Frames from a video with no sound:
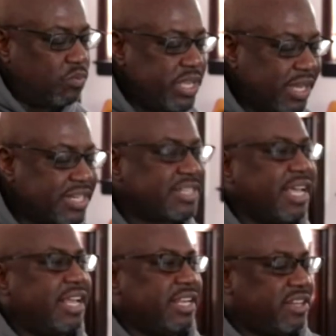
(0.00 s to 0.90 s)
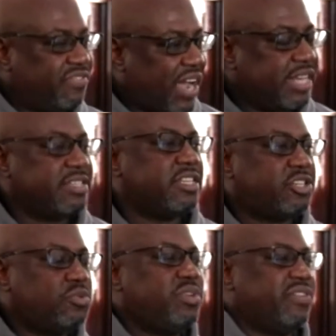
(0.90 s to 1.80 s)
we understand that the fight is in
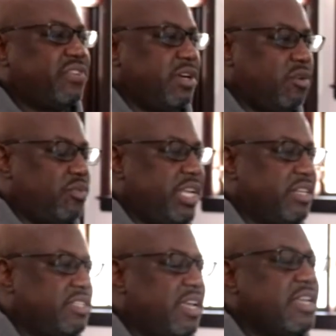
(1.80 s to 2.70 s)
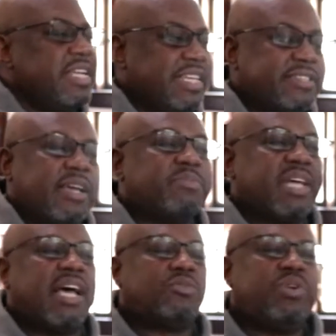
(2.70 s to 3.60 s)
two different arenas, there's
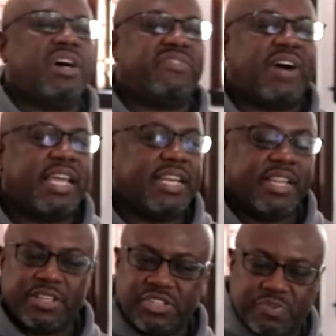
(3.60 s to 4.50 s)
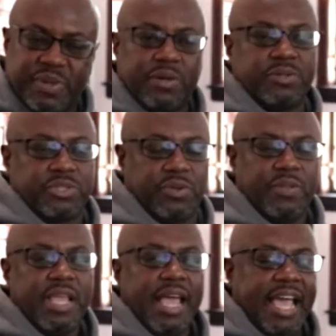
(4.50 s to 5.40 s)
sometimes we are fighting in the spiritual
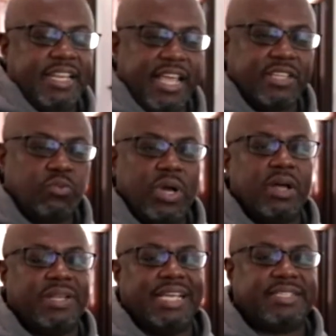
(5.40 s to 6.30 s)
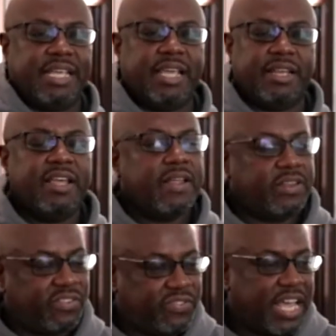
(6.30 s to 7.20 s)
and as well as in
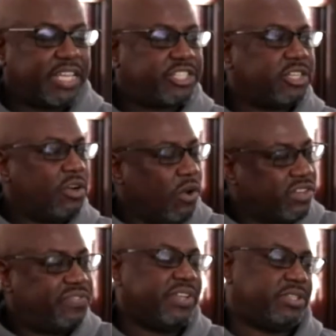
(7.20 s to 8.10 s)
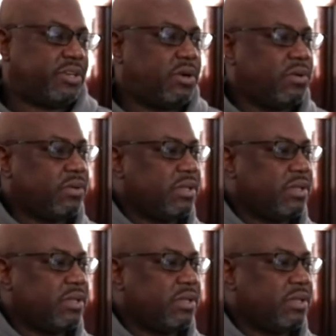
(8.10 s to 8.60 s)
the flesh or the physical.